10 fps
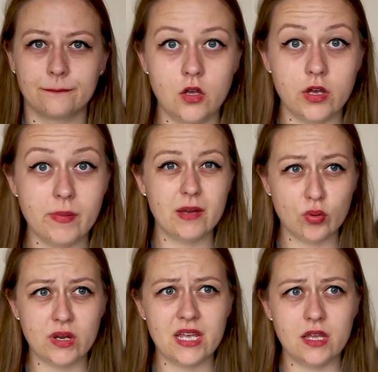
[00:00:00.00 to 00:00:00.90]
You a
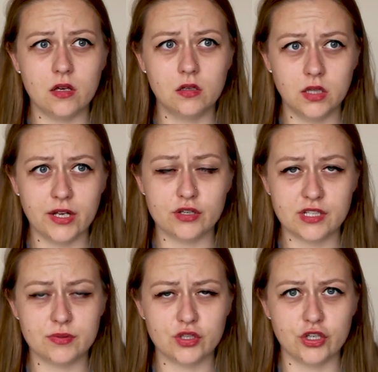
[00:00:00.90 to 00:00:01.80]
pretty clear
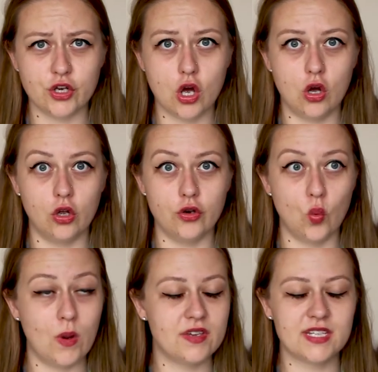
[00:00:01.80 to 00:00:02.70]
assumption on
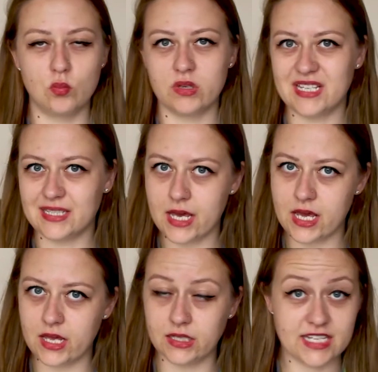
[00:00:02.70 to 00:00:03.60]
whether someone is
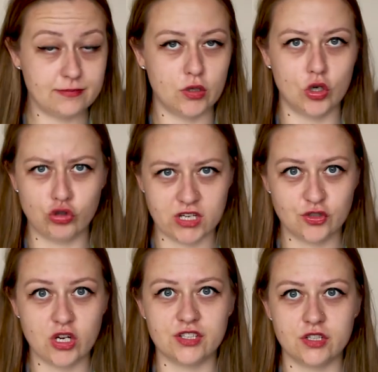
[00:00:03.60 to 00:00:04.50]
gay, lesbian, or
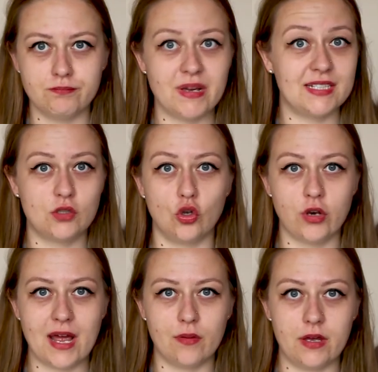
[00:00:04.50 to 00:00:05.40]
transgender based
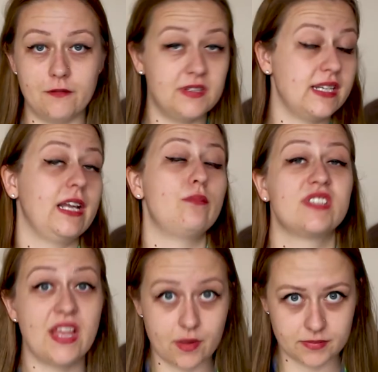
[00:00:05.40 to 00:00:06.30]
on how they physically
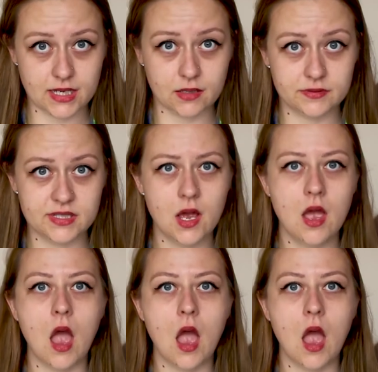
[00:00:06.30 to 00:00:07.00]
present themselves.